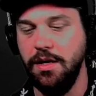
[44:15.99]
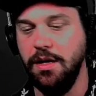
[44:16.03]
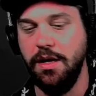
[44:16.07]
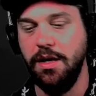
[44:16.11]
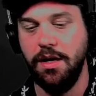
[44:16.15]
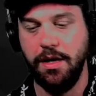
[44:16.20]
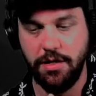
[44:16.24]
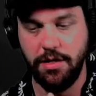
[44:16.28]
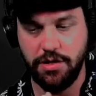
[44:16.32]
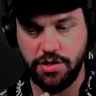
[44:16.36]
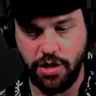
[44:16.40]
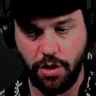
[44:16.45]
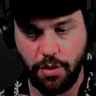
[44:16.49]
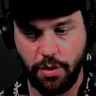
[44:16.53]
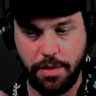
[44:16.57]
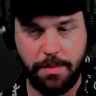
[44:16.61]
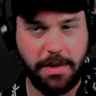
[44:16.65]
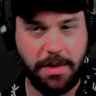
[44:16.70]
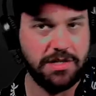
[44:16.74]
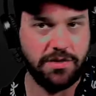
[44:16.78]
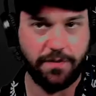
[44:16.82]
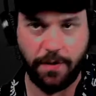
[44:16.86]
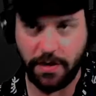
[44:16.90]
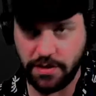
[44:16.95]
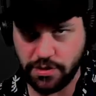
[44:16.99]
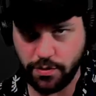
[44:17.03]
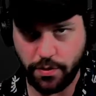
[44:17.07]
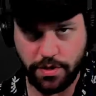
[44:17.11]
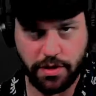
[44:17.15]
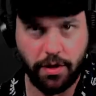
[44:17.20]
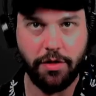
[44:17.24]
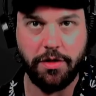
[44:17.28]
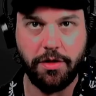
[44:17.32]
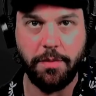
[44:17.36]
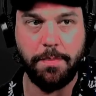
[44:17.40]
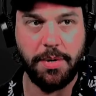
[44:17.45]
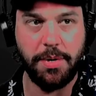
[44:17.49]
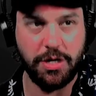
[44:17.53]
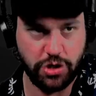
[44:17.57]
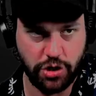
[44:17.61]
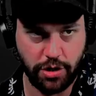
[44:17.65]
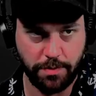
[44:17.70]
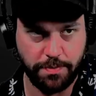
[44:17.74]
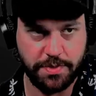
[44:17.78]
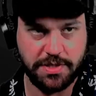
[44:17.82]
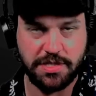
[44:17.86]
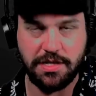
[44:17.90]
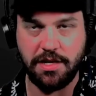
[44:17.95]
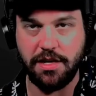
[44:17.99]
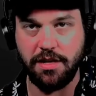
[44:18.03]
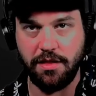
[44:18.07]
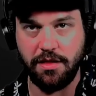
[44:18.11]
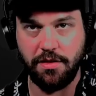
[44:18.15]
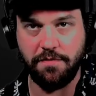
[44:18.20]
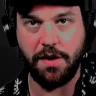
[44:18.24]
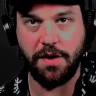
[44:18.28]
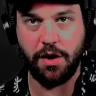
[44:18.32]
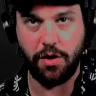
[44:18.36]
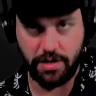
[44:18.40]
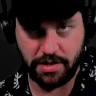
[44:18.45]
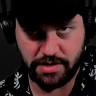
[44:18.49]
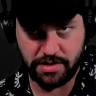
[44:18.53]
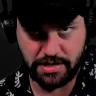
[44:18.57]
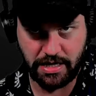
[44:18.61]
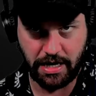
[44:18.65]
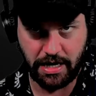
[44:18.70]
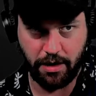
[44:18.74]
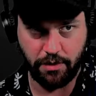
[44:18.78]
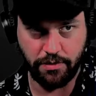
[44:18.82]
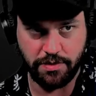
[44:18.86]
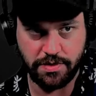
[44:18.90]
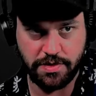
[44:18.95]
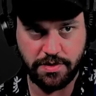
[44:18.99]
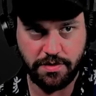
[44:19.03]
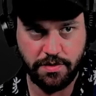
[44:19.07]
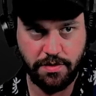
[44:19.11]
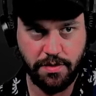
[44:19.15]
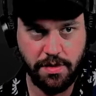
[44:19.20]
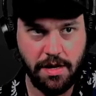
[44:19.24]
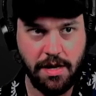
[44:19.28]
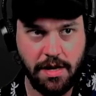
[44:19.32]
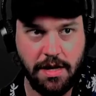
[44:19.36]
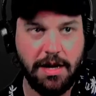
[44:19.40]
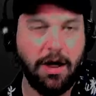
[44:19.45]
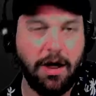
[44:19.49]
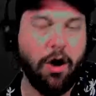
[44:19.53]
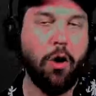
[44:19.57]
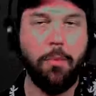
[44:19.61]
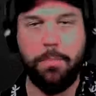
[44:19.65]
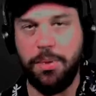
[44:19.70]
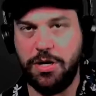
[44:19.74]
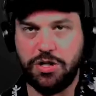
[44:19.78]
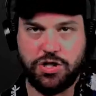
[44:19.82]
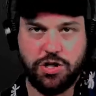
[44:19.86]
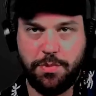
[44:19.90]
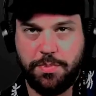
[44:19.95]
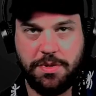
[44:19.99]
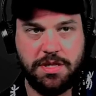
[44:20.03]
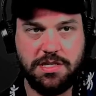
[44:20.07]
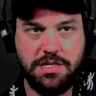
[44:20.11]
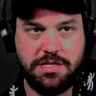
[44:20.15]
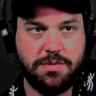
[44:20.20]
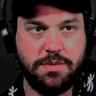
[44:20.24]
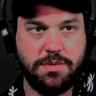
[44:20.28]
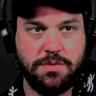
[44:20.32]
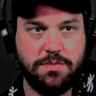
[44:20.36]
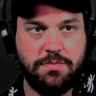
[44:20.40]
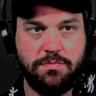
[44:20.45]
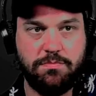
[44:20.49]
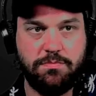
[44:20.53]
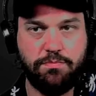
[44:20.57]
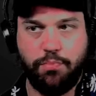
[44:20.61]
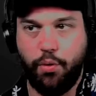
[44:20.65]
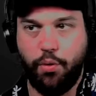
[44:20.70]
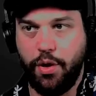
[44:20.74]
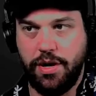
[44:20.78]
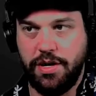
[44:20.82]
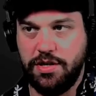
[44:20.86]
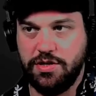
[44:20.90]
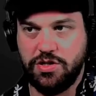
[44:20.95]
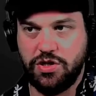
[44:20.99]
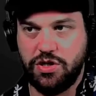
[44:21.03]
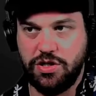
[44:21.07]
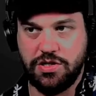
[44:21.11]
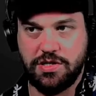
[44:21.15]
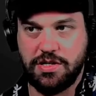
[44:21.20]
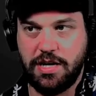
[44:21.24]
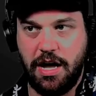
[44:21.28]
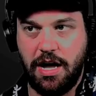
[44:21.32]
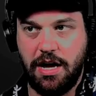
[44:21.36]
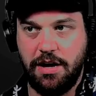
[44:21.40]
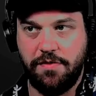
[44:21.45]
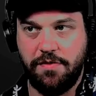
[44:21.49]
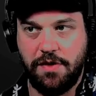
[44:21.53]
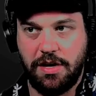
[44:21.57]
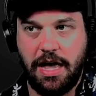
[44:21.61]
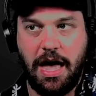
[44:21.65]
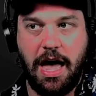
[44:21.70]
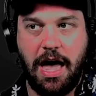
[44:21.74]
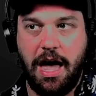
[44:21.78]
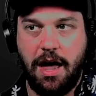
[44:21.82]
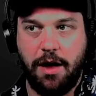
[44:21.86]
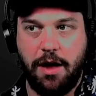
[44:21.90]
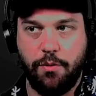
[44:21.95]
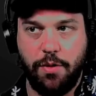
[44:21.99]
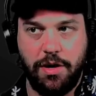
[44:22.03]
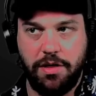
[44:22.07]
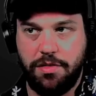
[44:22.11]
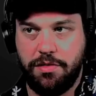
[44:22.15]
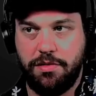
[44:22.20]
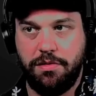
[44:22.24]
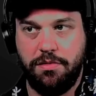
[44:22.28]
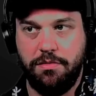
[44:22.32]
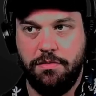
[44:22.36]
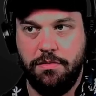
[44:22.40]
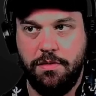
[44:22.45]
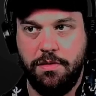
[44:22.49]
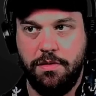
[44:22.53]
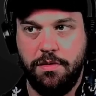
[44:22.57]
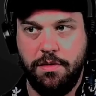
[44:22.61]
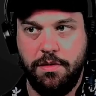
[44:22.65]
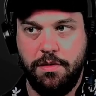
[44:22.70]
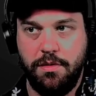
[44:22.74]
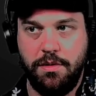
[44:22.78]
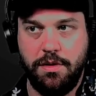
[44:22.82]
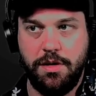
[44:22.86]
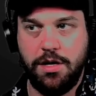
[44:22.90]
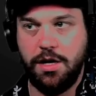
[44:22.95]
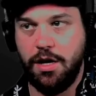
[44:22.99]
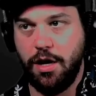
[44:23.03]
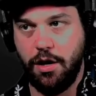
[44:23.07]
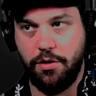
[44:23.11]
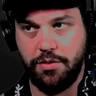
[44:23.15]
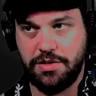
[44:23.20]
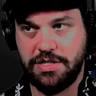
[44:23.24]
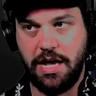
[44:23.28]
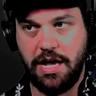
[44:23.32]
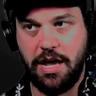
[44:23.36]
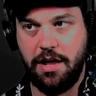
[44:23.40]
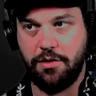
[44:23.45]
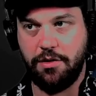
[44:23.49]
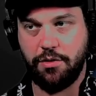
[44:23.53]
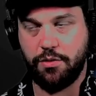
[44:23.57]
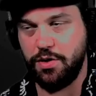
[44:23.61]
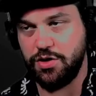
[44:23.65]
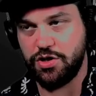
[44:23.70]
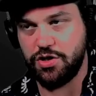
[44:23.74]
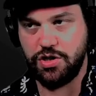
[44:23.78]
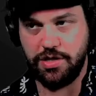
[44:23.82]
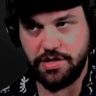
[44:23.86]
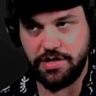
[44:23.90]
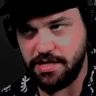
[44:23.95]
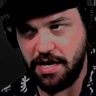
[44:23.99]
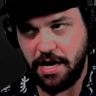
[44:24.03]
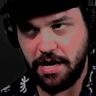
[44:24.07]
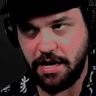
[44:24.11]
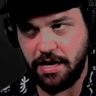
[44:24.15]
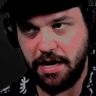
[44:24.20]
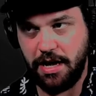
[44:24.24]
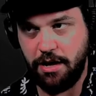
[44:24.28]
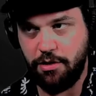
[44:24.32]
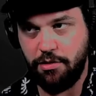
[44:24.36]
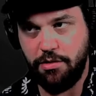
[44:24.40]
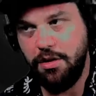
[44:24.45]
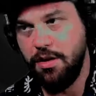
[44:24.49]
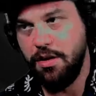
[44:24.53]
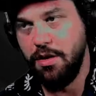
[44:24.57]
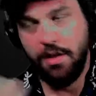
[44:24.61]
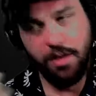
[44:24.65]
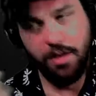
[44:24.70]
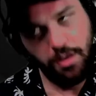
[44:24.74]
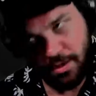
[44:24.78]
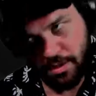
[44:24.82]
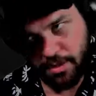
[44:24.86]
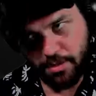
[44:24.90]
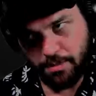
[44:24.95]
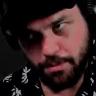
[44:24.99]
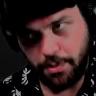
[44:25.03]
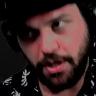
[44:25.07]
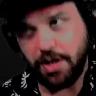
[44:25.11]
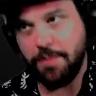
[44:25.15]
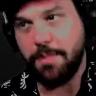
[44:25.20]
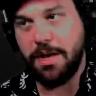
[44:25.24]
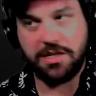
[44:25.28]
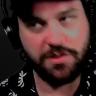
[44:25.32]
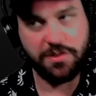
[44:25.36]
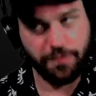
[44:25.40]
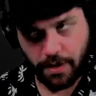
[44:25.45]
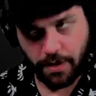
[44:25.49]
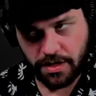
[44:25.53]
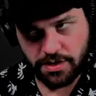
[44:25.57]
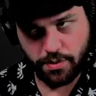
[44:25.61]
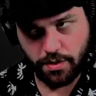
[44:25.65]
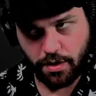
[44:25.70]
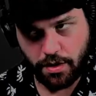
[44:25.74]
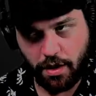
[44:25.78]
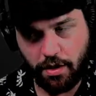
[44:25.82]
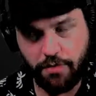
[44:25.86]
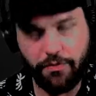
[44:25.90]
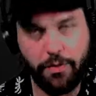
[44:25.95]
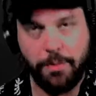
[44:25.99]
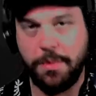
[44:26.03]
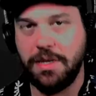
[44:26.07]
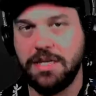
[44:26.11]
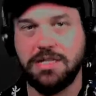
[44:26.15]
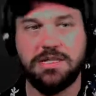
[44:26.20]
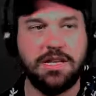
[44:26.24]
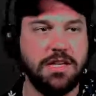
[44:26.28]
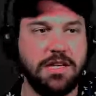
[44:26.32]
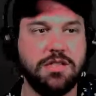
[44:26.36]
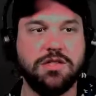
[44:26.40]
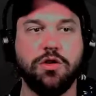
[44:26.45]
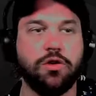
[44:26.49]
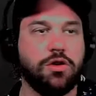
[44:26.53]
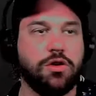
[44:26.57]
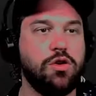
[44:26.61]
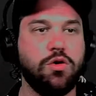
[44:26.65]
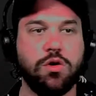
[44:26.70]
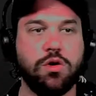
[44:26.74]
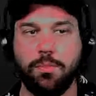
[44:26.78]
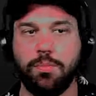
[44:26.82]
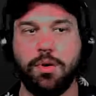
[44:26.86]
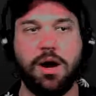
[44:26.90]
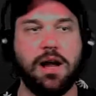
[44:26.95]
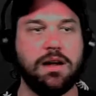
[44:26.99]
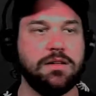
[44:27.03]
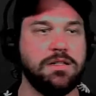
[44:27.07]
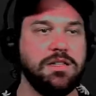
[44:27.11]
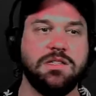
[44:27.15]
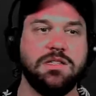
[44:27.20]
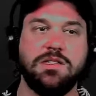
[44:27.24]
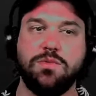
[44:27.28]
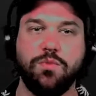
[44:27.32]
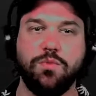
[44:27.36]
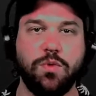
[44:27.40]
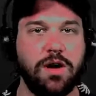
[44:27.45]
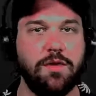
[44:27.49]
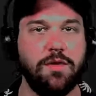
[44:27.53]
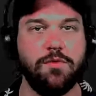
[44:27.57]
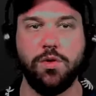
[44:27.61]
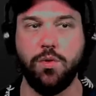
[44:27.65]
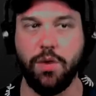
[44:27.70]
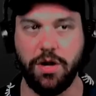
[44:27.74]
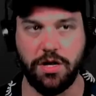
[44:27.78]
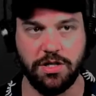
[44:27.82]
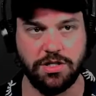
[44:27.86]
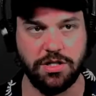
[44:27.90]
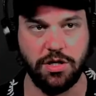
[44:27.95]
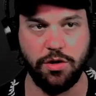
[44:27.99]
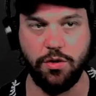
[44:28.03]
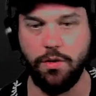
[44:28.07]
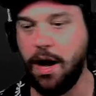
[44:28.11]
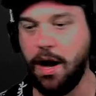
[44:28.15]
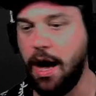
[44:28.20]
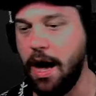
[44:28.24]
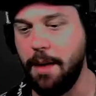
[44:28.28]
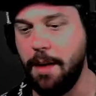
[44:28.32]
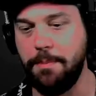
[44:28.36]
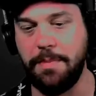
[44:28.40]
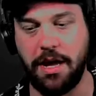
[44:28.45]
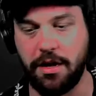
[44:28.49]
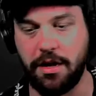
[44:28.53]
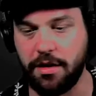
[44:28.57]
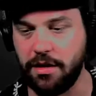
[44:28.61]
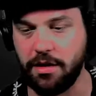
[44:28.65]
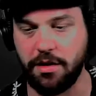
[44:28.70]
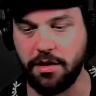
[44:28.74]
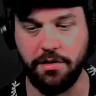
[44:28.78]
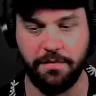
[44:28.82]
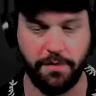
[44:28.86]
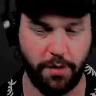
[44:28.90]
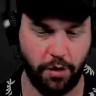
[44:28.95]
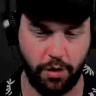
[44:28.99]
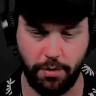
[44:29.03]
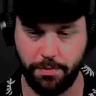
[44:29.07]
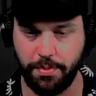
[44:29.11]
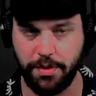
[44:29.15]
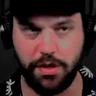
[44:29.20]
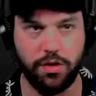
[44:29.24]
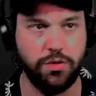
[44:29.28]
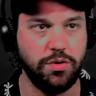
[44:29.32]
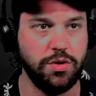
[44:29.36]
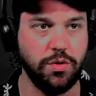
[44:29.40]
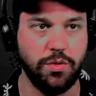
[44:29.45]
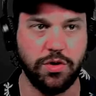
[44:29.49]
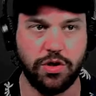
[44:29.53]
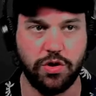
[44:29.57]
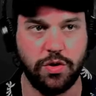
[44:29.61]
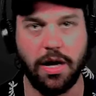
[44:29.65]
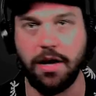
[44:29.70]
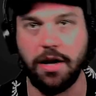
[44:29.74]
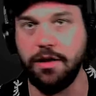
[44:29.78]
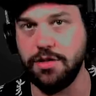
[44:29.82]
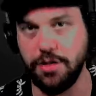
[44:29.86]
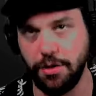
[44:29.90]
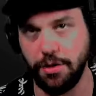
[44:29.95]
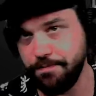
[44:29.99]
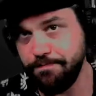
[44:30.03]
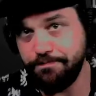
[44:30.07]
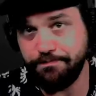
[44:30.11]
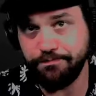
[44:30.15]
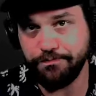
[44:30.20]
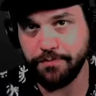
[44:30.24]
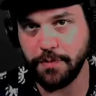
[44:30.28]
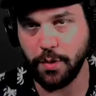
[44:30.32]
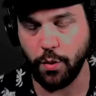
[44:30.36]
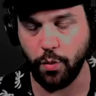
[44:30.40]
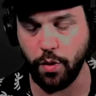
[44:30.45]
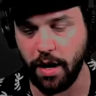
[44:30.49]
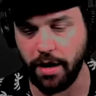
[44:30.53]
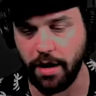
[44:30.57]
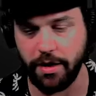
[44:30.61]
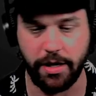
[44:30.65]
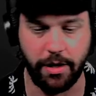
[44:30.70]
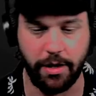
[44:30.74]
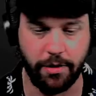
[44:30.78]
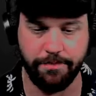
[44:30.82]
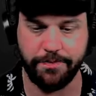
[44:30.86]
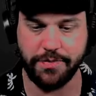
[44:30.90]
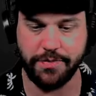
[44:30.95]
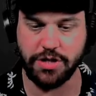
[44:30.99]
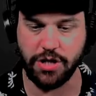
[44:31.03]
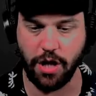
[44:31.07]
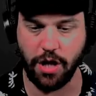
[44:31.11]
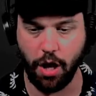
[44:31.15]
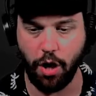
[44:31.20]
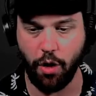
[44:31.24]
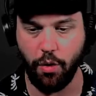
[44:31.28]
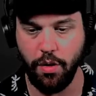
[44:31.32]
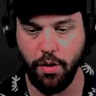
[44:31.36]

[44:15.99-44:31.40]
So he makes friends with all the bishops in the various towns. Now, a bishop at this point is just kind of a guy with, 10 Christians hanging out. But he makes friends with all of them and he says, look, you can practice whatever you want to do. I'm not going to convert, but you do what you got to do. We're out of here. So